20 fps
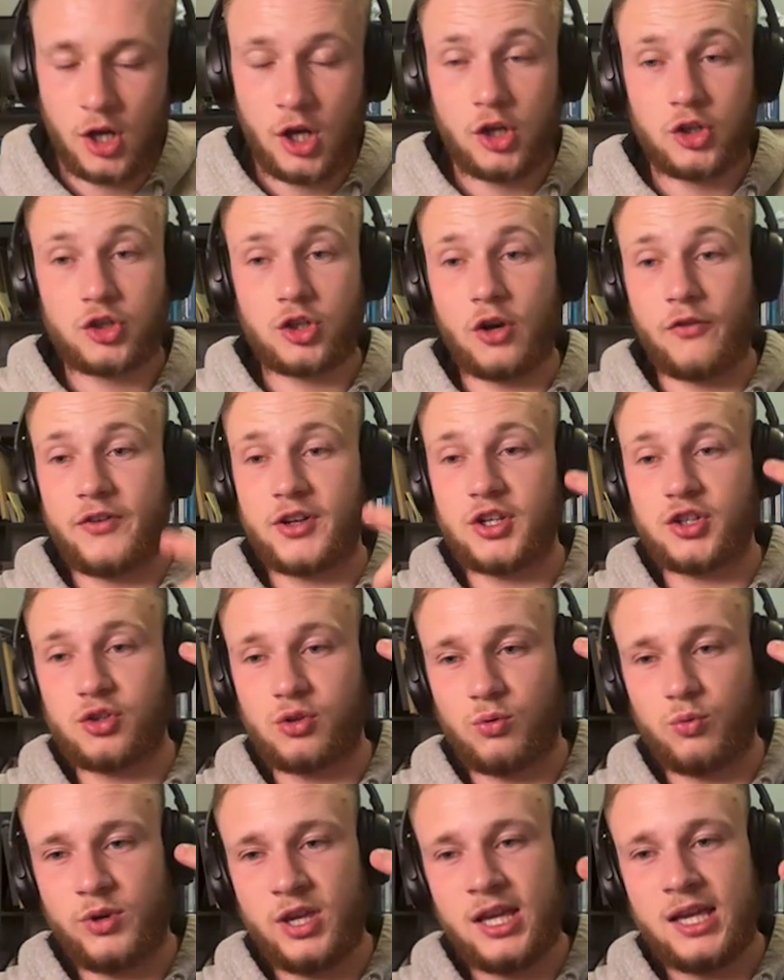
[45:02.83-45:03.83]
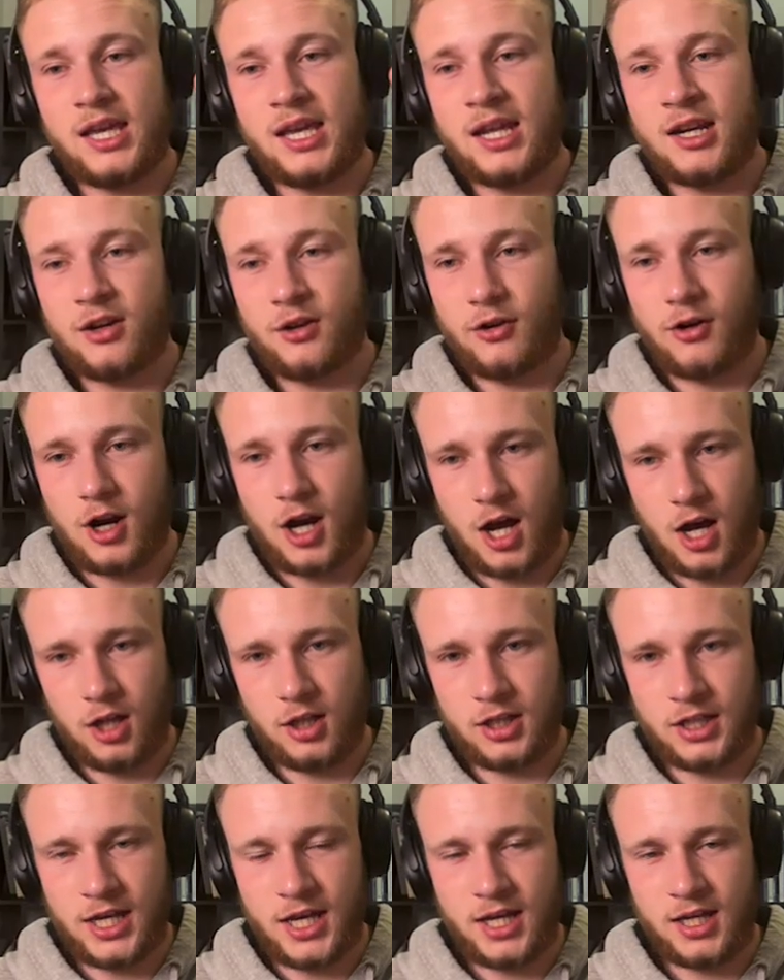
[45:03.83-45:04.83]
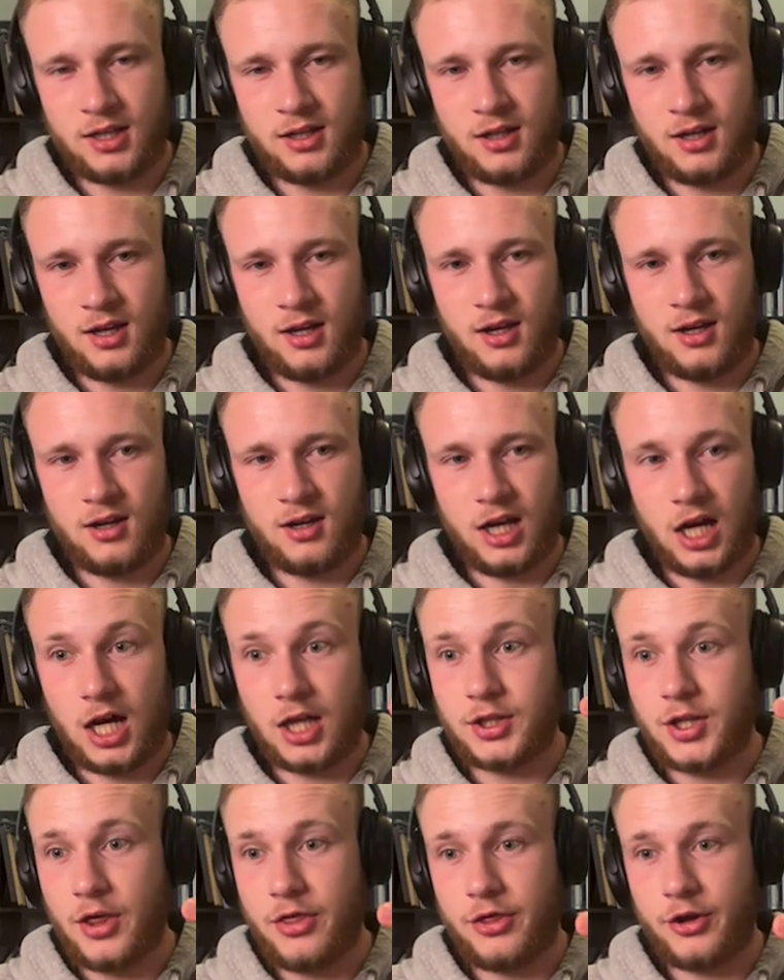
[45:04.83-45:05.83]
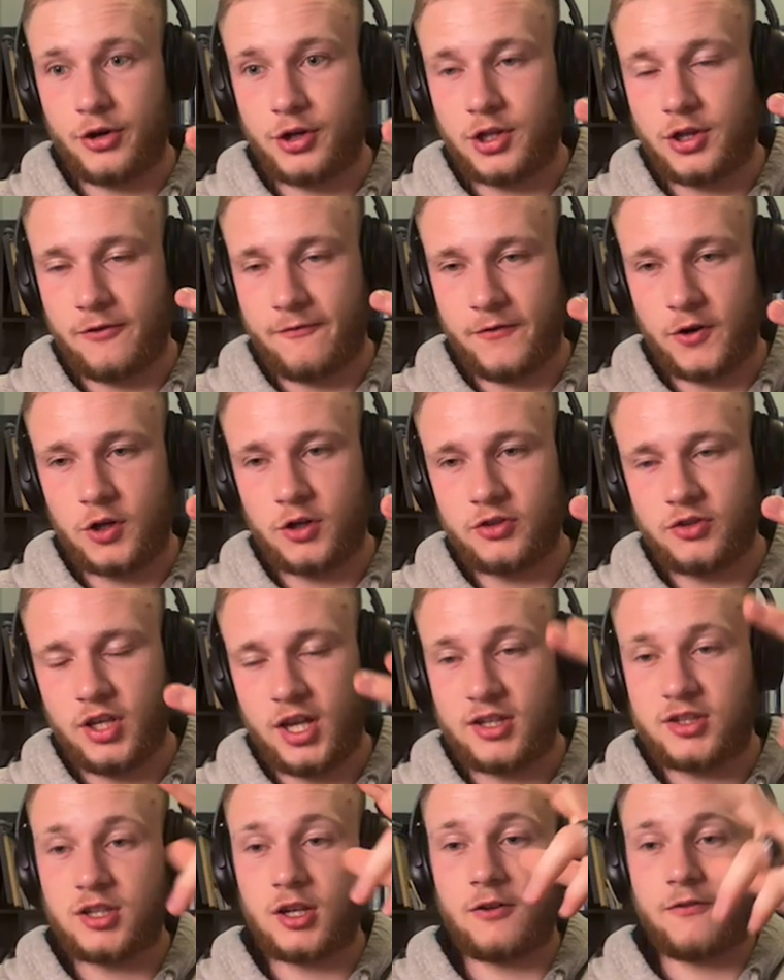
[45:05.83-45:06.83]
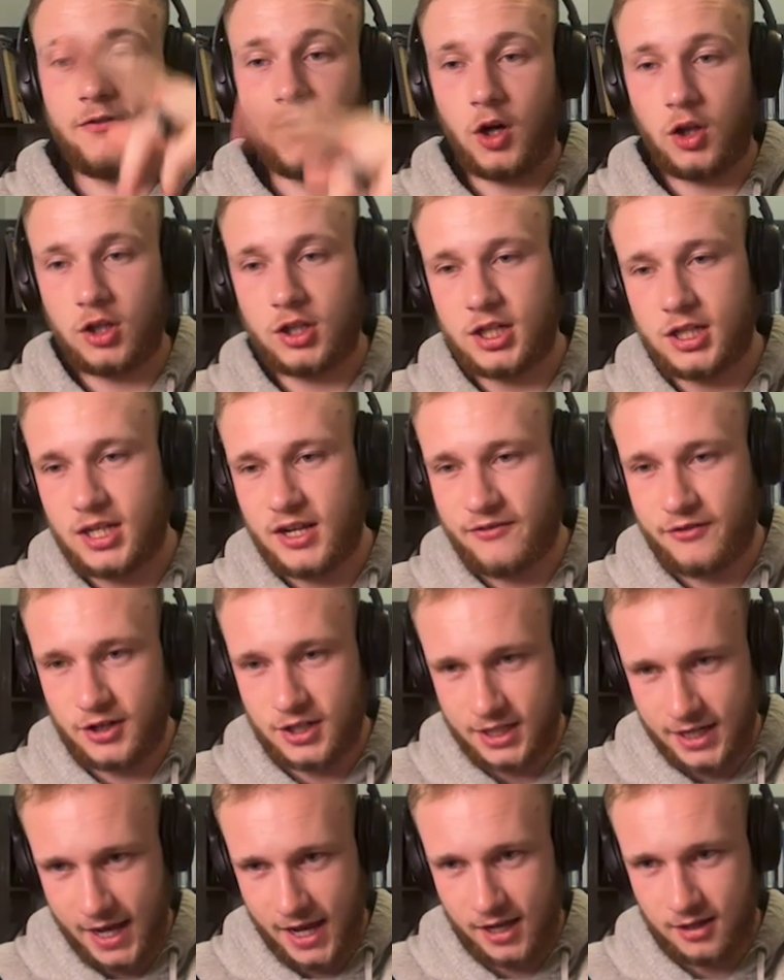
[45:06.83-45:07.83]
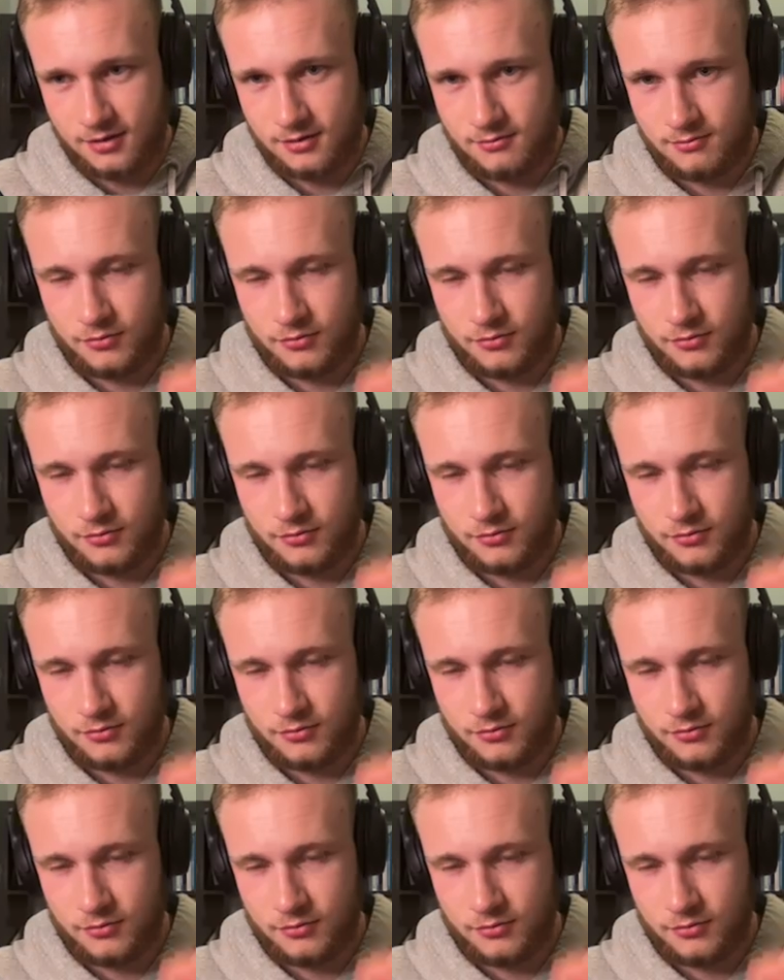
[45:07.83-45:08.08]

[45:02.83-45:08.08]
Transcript: So if it is a weekend or a holiday on the 3rd or the 1st, it's going to fall on a different day.